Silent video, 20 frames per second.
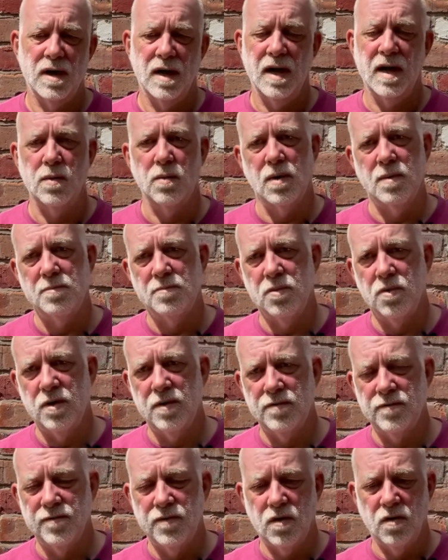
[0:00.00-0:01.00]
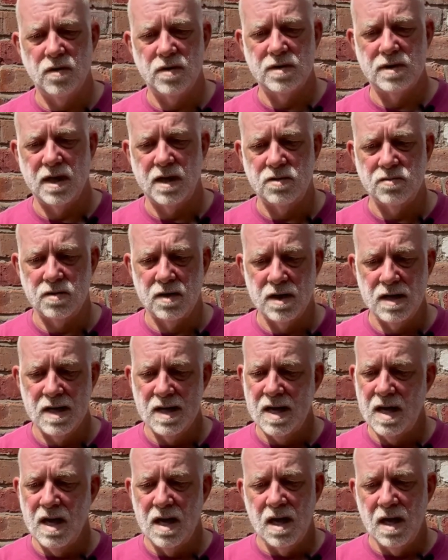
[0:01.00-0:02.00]
1.4, etc.
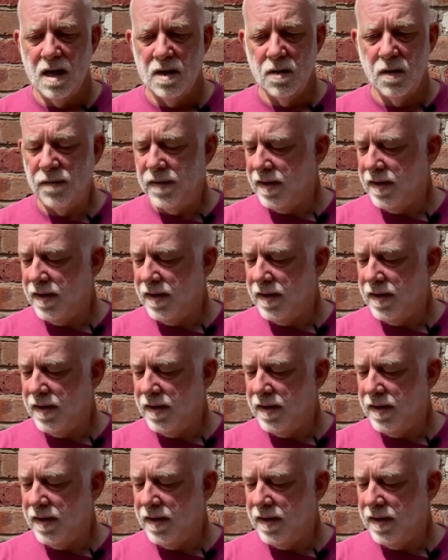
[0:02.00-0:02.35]
Not that